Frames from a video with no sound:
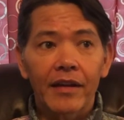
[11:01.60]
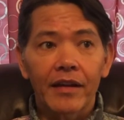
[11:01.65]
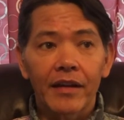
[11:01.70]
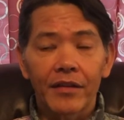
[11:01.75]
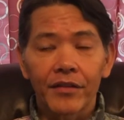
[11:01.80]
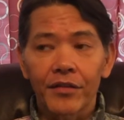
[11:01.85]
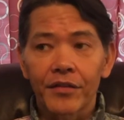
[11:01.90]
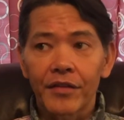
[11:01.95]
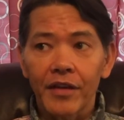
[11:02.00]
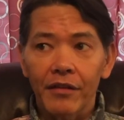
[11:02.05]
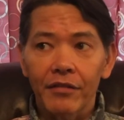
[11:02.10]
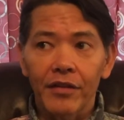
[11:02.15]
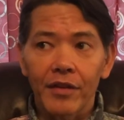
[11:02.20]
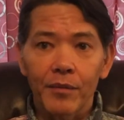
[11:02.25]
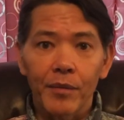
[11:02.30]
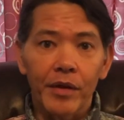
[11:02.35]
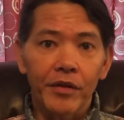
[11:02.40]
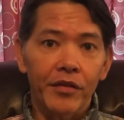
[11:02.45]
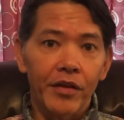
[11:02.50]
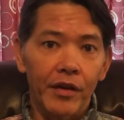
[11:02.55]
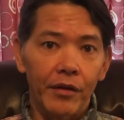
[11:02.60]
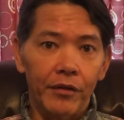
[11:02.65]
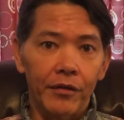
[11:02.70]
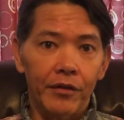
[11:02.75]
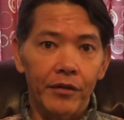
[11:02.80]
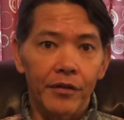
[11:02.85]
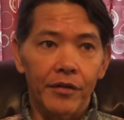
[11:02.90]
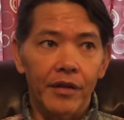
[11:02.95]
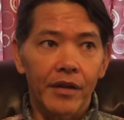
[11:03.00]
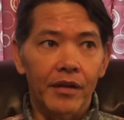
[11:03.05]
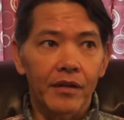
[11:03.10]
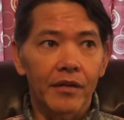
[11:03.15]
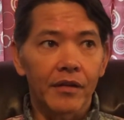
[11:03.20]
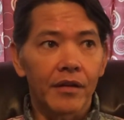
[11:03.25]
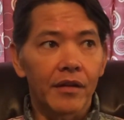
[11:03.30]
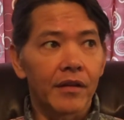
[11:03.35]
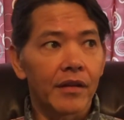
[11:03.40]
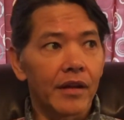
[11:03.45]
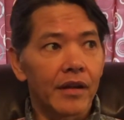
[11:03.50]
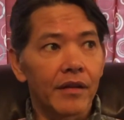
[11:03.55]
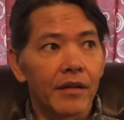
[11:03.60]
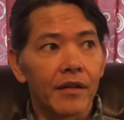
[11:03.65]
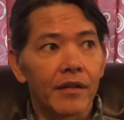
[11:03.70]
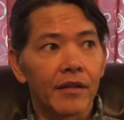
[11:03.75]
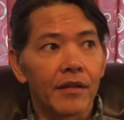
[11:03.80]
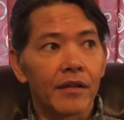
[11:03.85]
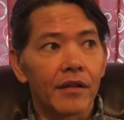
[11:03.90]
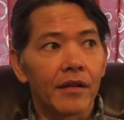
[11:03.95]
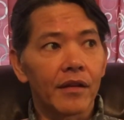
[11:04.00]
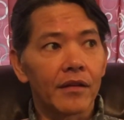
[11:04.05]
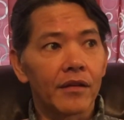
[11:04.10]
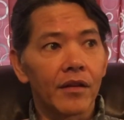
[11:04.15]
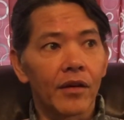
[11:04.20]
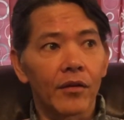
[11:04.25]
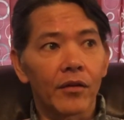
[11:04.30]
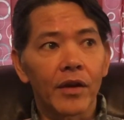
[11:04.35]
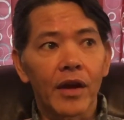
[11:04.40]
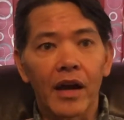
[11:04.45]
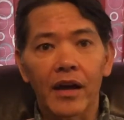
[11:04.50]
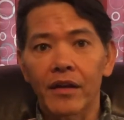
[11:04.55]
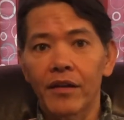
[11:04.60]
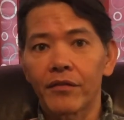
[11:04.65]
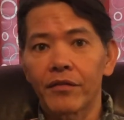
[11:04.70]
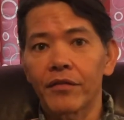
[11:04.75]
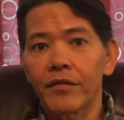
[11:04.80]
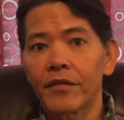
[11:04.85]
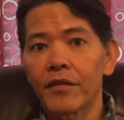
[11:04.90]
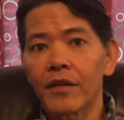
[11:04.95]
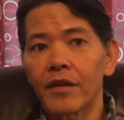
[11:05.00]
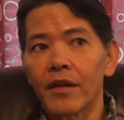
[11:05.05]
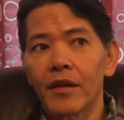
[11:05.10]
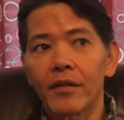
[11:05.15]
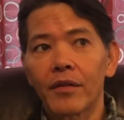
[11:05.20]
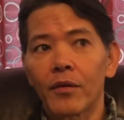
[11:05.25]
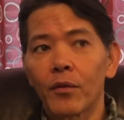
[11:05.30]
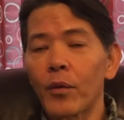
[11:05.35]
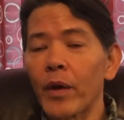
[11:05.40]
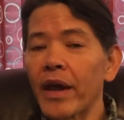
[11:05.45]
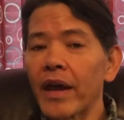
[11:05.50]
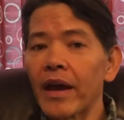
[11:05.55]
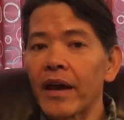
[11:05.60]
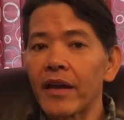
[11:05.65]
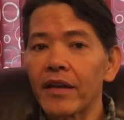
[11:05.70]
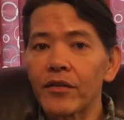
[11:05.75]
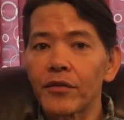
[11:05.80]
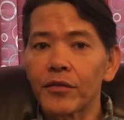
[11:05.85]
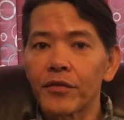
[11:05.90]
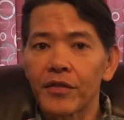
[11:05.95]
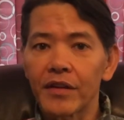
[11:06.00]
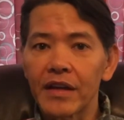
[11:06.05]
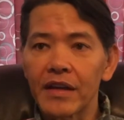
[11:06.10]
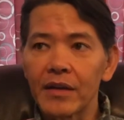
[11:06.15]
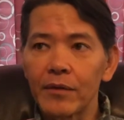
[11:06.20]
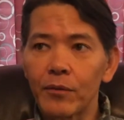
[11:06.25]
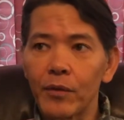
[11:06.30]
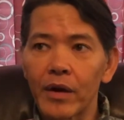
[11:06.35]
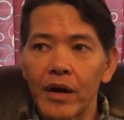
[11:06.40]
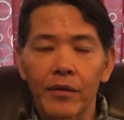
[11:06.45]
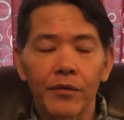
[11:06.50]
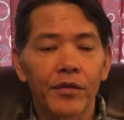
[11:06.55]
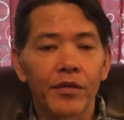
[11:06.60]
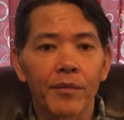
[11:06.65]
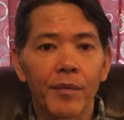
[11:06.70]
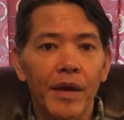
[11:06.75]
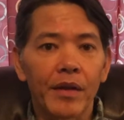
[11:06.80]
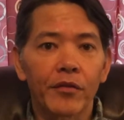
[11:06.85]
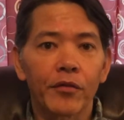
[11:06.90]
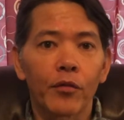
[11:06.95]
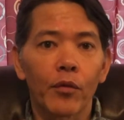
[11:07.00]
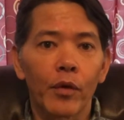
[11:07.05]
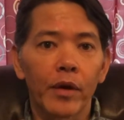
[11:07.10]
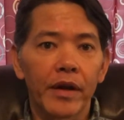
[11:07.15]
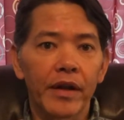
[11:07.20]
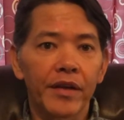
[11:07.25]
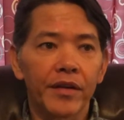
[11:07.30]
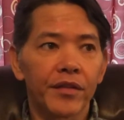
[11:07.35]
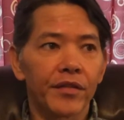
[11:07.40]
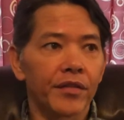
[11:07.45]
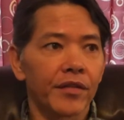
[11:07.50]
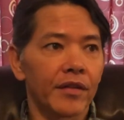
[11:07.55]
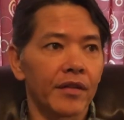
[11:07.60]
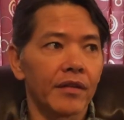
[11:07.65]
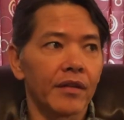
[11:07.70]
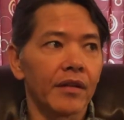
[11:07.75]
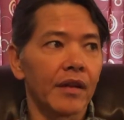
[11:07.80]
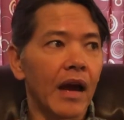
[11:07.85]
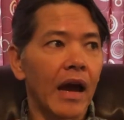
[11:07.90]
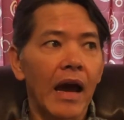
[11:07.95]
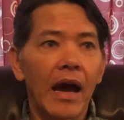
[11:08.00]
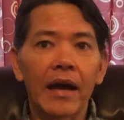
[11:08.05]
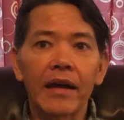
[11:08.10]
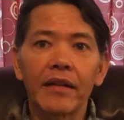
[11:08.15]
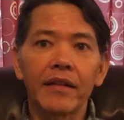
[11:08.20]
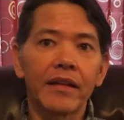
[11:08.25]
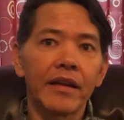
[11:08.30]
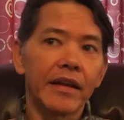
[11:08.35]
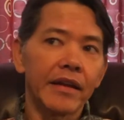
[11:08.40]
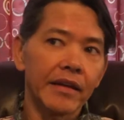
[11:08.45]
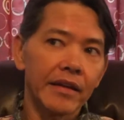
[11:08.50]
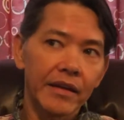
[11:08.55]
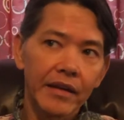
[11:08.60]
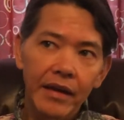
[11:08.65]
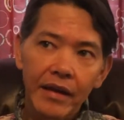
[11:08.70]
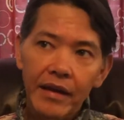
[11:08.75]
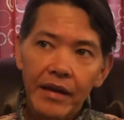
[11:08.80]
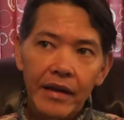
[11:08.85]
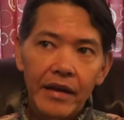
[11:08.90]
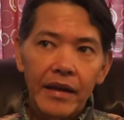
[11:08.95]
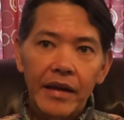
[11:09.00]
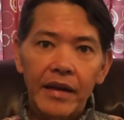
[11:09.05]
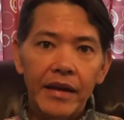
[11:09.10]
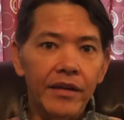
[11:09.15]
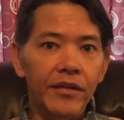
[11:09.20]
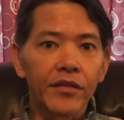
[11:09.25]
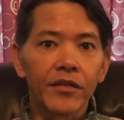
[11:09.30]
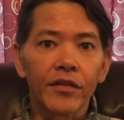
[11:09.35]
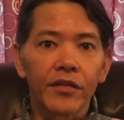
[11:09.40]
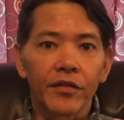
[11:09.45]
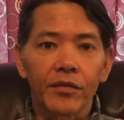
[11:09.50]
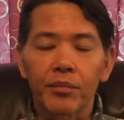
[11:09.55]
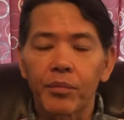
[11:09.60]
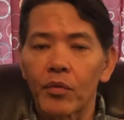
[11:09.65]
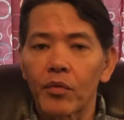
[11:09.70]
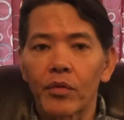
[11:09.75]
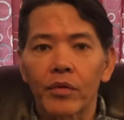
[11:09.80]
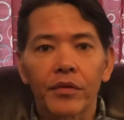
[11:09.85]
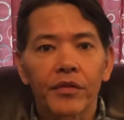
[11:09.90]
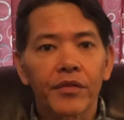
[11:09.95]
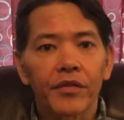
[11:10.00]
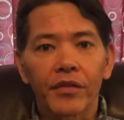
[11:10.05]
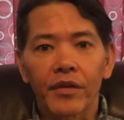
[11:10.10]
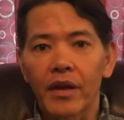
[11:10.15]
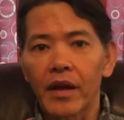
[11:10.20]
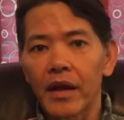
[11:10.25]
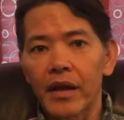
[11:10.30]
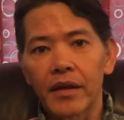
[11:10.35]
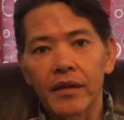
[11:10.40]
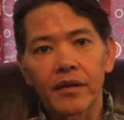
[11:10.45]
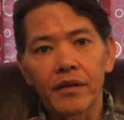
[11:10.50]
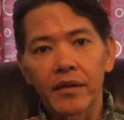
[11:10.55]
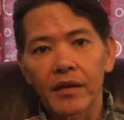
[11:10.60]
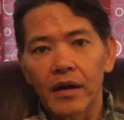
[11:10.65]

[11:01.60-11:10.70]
is definitely much healthier than kind of the way I used to eat when I was in my 20s and highly into sports and